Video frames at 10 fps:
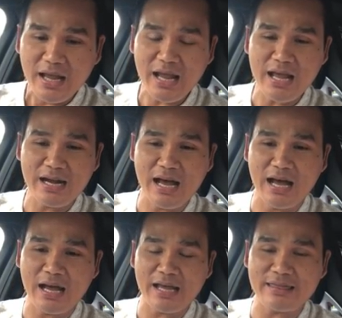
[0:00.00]
and
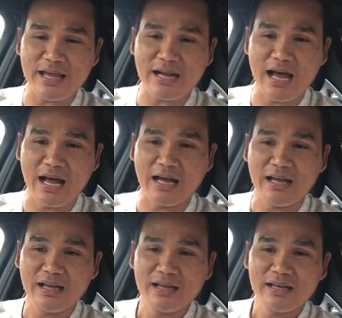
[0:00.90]
then
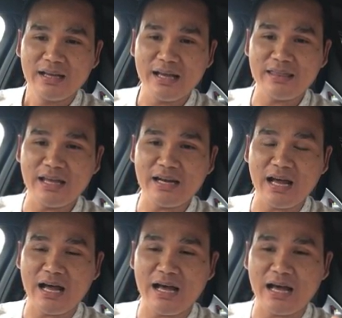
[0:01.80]

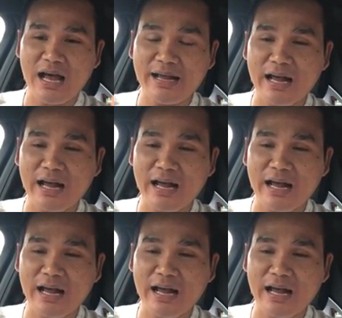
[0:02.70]
I